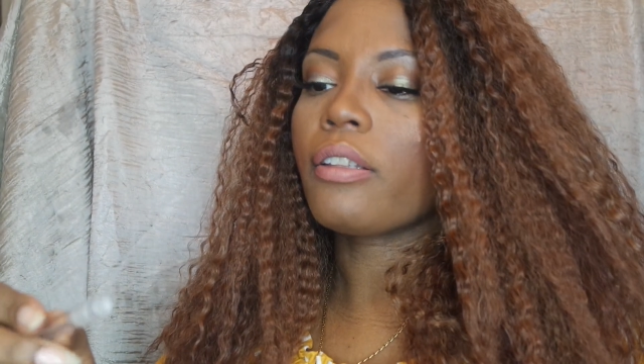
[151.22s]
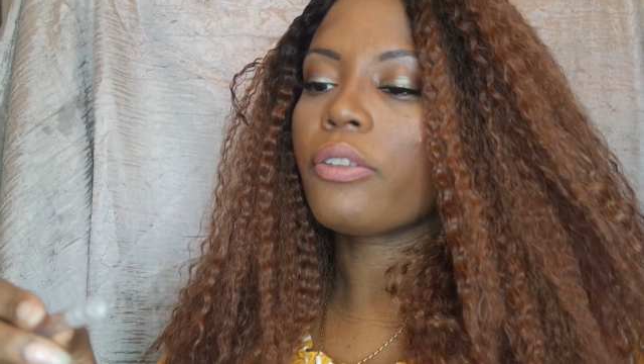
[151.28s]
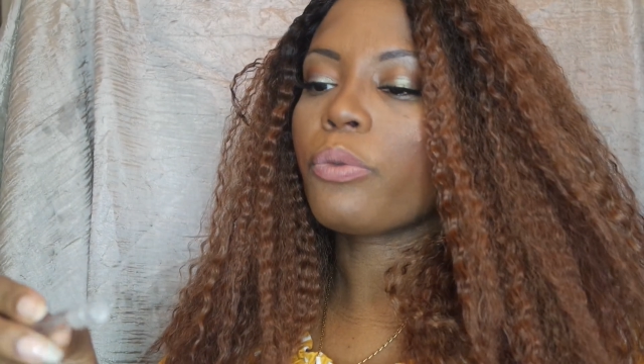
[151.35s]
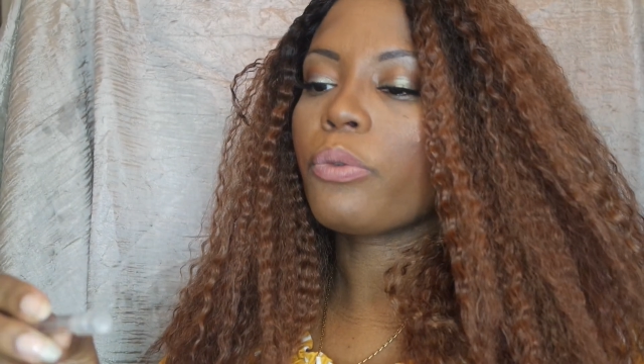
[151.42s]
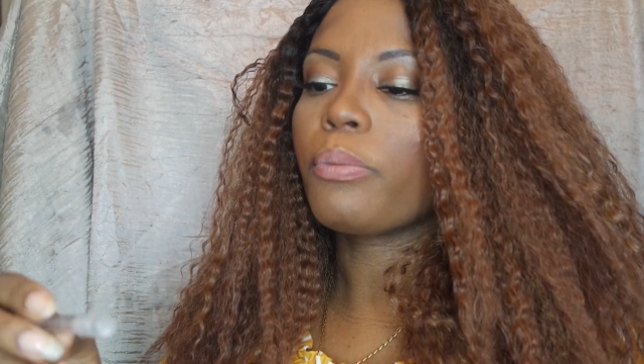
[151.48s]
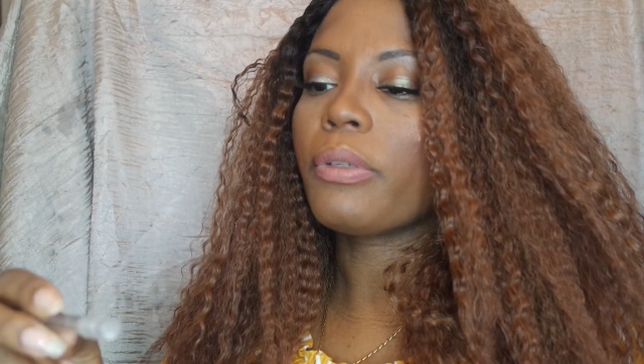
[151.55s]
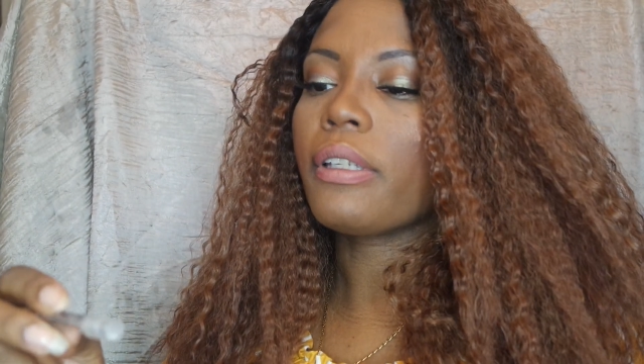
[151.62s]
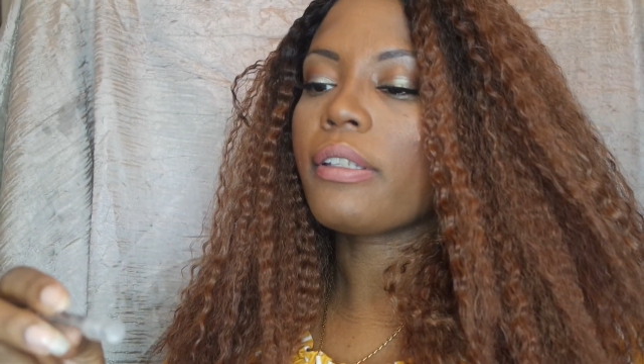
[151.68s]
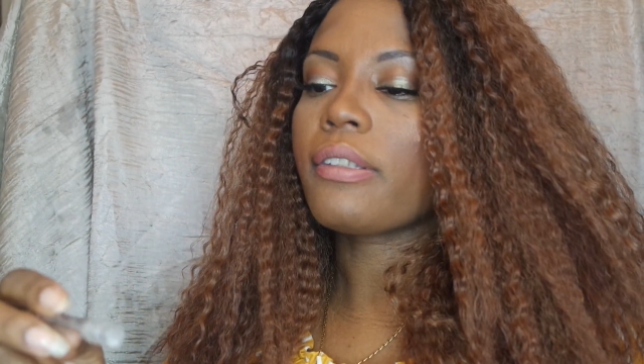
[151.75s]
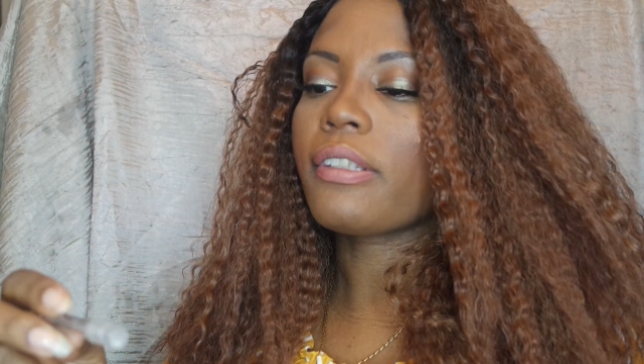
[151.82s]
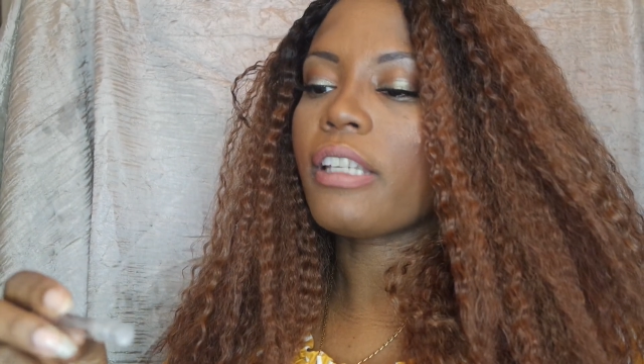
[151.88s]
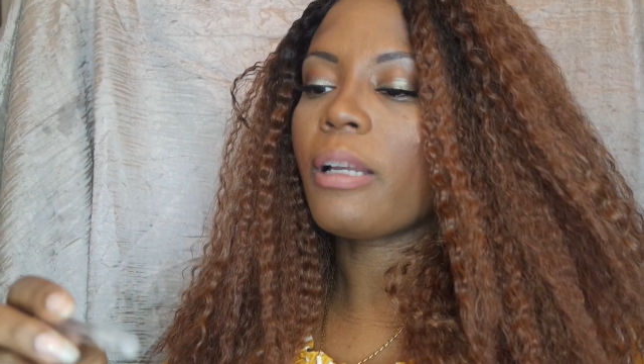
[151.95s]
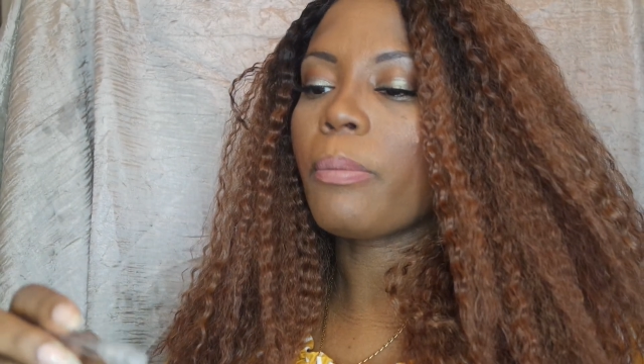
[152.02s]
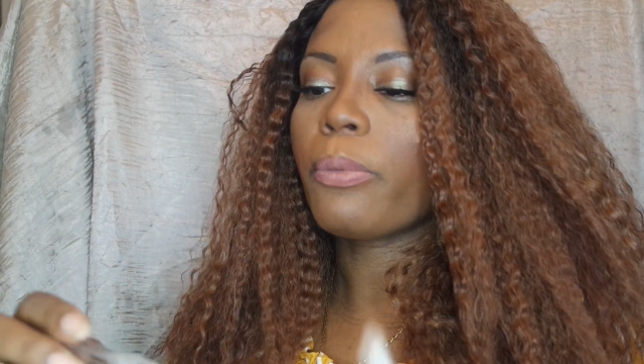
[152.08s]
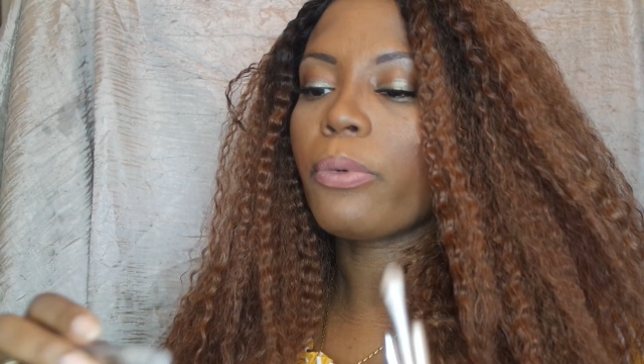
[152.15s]
This would be a
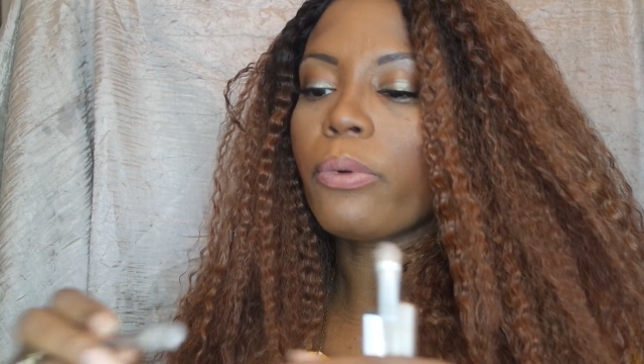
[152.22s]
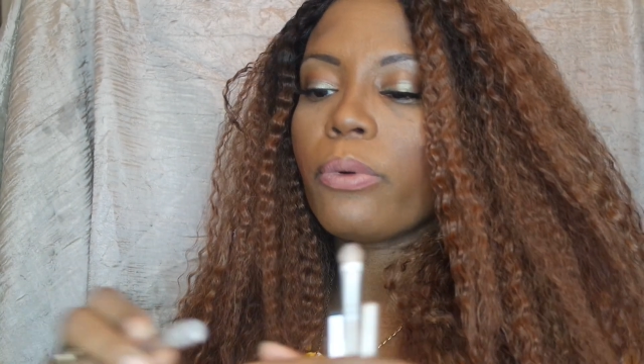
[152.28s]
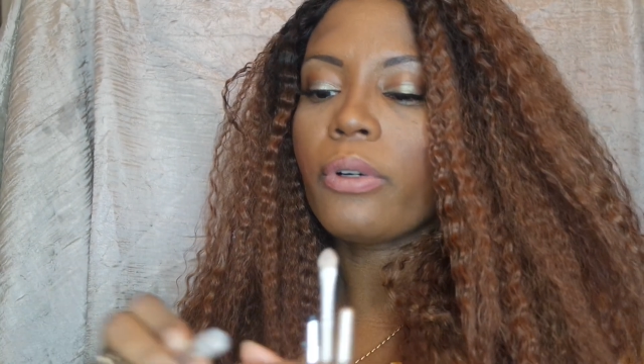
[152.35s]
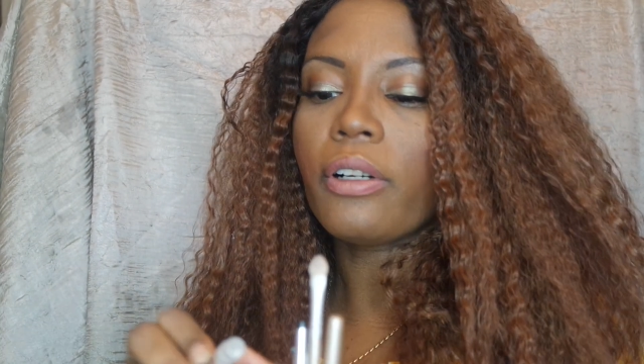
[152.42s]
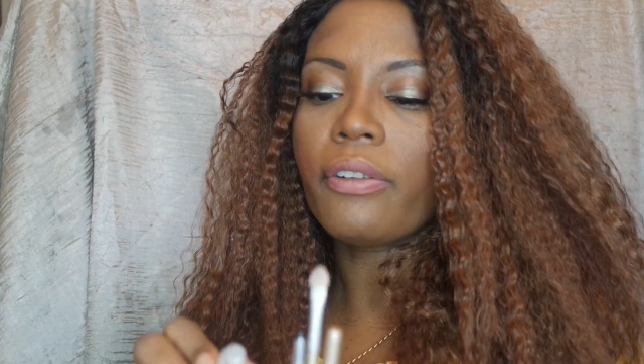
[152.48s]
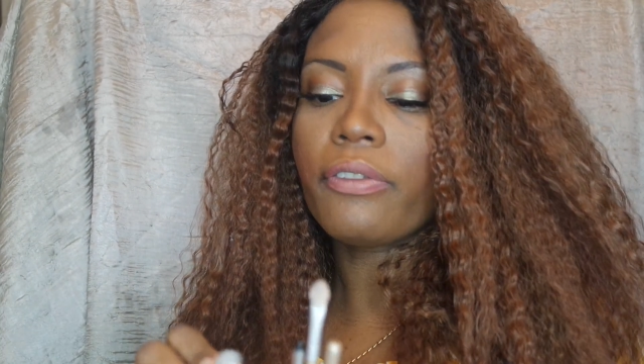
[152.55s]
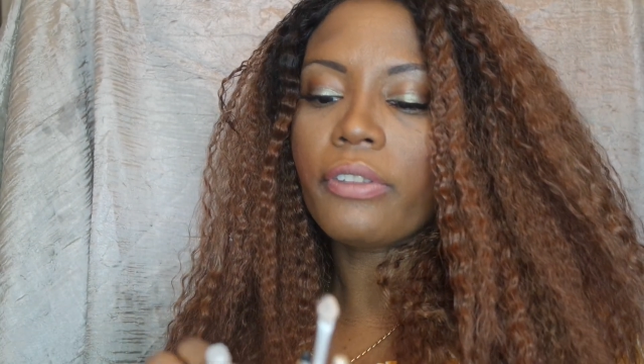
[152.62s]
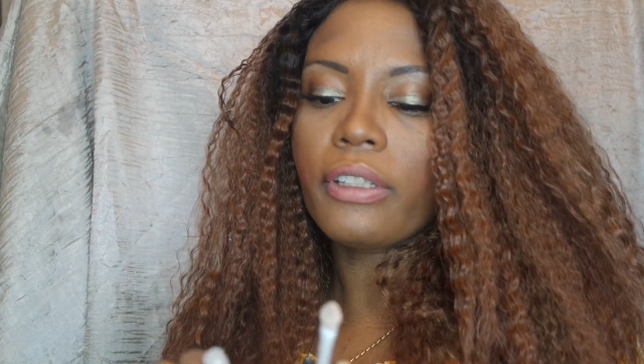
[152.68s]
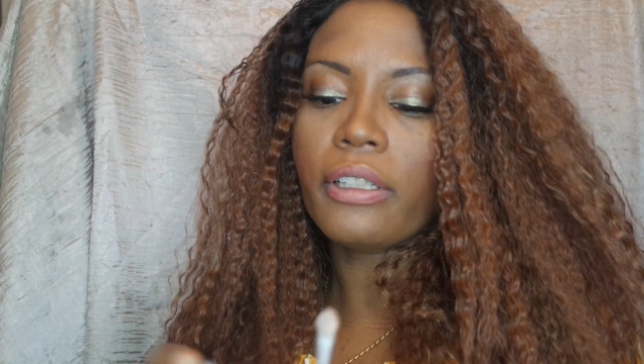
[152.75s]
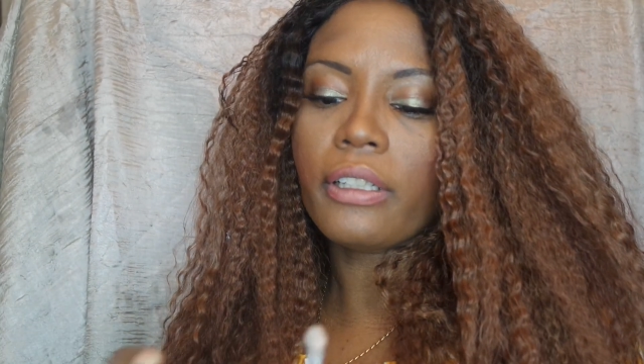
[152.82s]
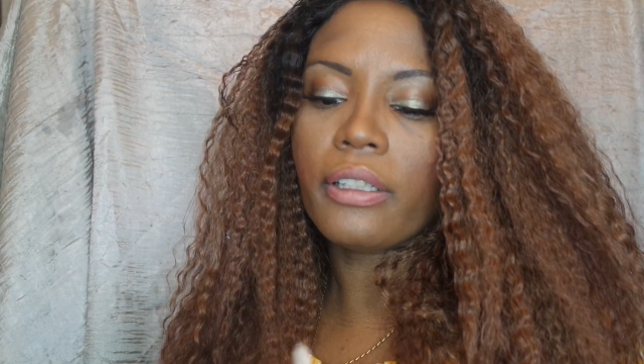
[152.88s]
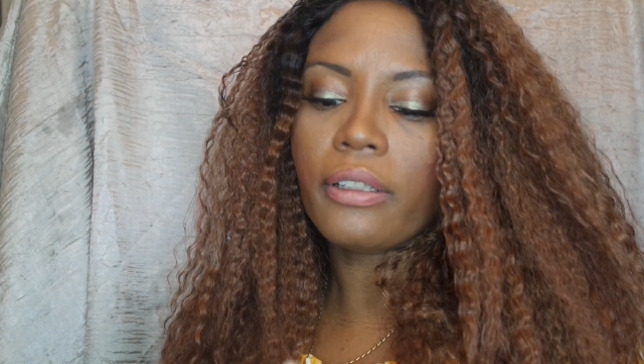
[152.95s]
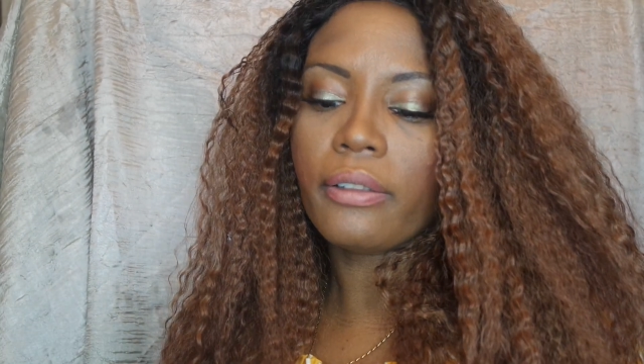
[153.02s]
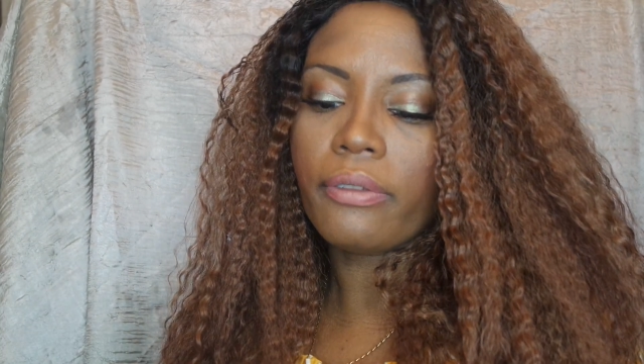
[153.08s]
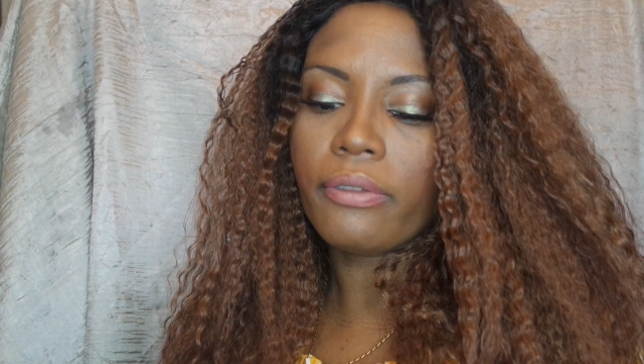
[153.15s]
sample of
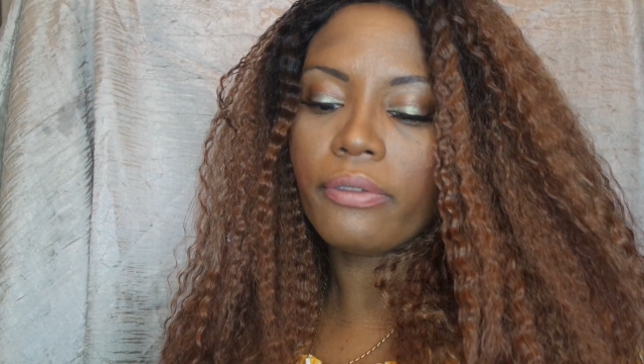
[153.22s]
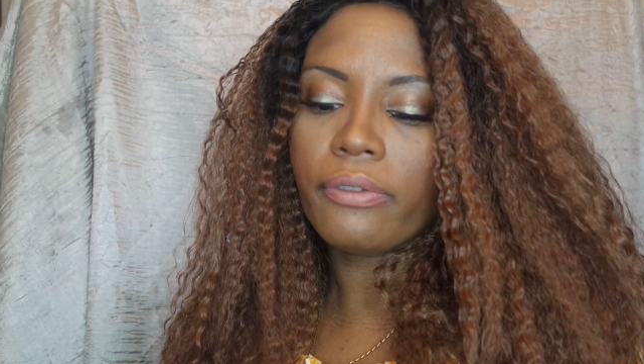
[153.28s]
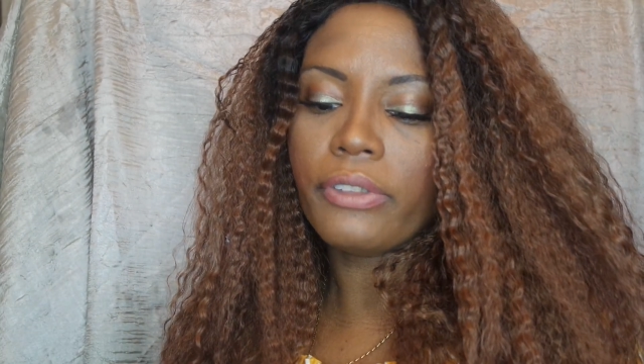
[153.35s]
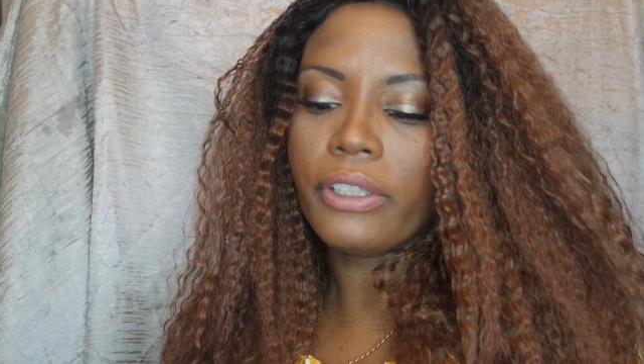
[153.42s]
the